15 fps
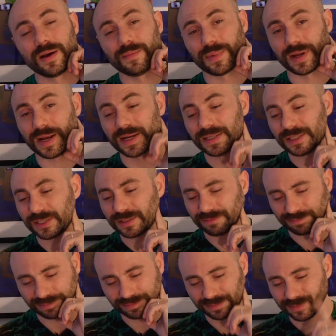But I just
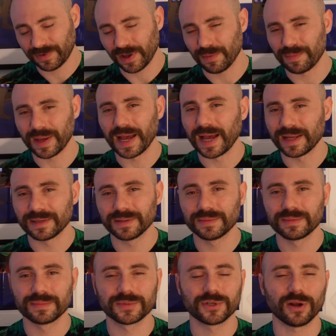felt bad
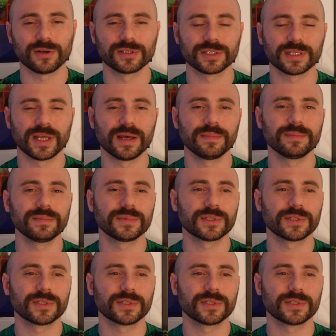charging them.